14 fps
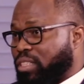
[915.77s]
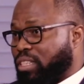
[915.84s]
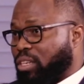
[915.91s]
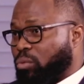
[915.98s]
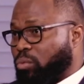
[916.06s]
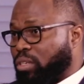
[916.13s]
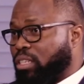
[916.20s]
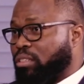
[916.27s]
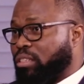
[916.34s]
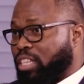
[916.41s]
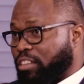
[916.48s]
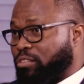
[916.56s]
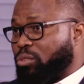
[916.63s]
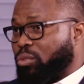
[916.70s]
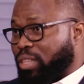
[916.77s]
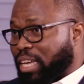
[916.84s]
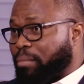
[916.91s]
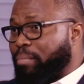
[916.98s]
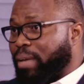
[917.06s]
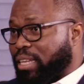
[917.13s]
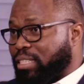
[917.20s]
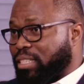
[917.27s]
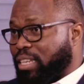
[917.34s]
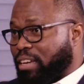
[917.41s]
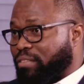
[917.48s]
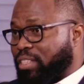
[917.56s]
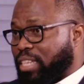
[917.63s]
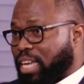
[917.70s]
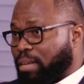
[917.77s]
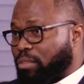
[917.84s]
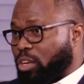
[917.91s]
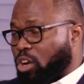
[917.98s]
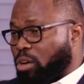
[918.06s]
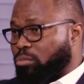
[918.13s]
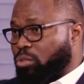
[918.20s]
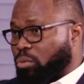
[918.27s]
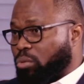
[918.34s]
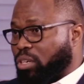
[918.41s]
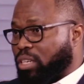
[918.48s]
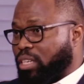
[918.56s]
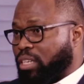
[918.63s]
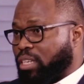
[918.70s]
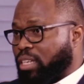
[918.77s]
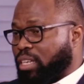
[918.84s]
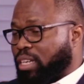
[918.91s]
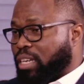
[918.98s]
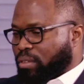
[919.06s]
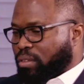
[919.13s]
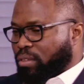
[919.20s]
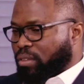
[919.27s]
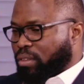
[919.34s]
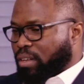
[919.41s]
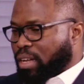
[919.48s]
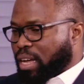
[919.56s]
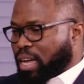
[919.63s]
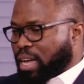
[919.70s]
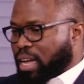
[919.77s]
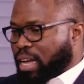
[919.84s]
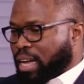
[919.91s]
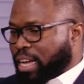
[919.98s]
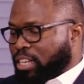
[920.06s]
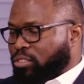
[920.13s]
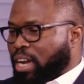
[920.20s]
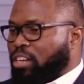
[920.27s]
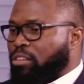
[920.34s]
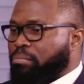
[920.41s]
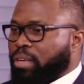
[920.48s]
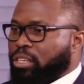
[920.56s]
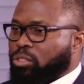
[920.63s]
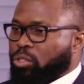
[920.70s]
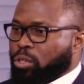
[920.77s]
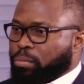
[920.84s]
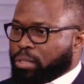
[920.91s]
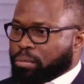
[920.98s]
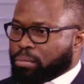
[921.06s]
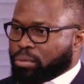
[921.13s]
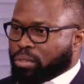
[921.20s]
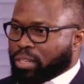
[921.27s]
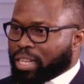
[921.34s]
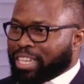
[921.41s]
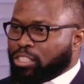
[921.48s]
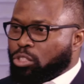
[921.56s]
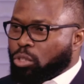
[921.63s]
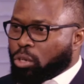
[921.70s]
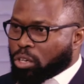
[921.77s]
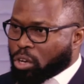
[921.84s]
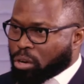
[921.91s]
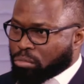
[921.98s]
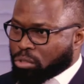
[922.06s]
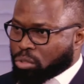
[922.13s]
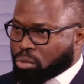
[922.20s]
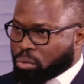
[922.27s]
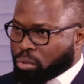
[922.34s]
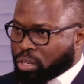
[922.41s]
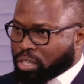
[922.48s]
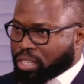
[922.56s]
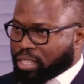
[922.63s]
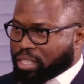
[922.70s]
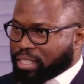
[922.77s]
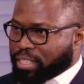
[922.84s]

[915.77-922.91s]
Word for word: They will give you their best every time they come to work. I try to make sure people enjoy coming to work.